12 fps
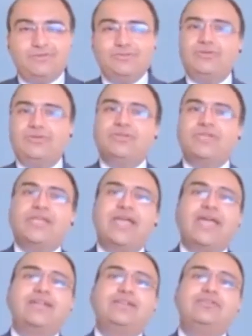You're
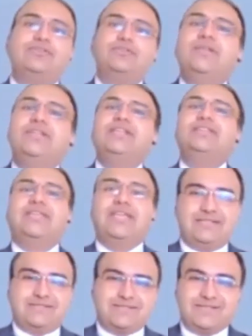looking at too many
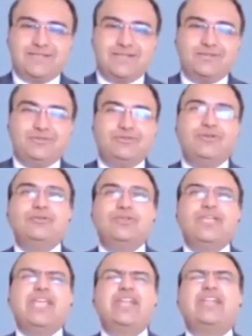things. You're
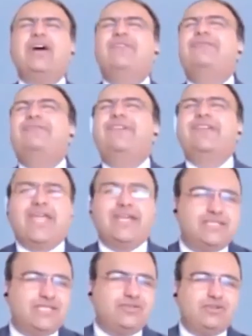looking at a
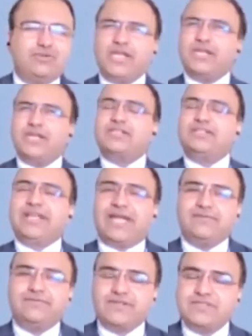variety, you're looking at a
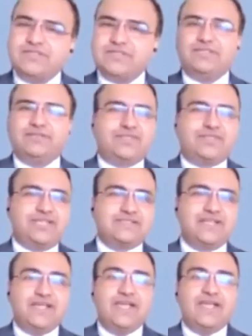diversity of
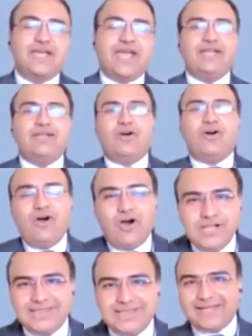things, and
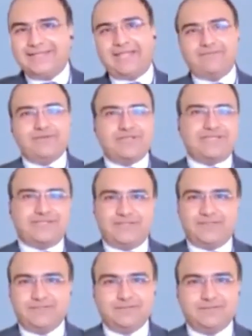all that
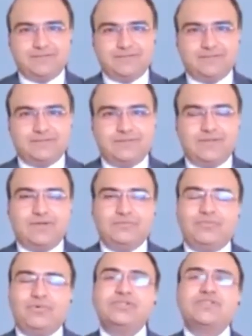diversity
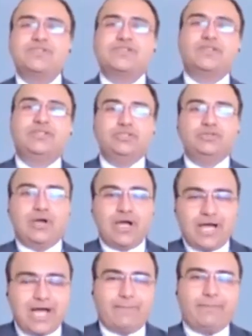pulls
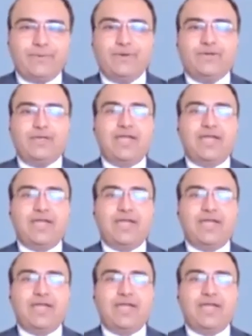you up